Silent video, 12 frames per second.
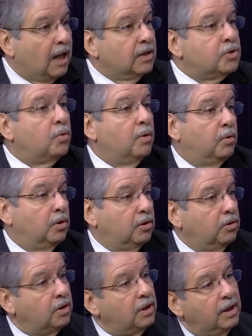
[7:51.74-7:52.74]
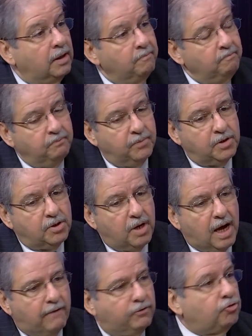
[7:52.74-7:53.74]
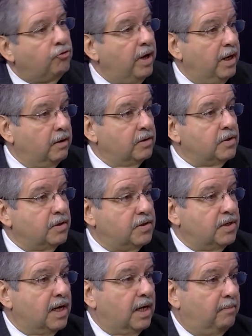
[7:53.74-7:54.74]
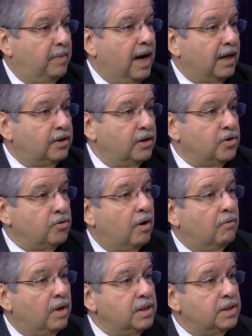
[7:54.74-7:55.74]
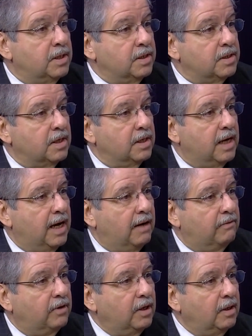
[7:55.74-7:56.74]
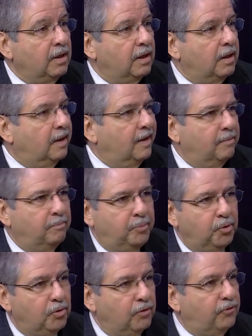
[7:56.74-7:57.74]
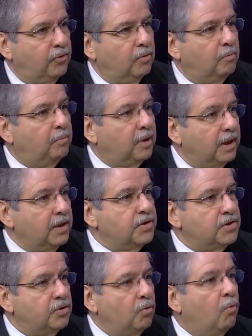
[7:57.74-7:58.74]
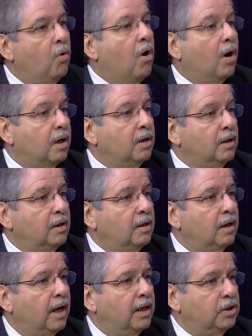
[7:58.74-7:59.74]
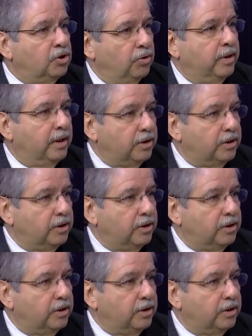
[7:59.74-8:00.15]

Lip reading: where we're looking to have trails set up back there so our residents can have a beautiful place to walk and enjoy nature.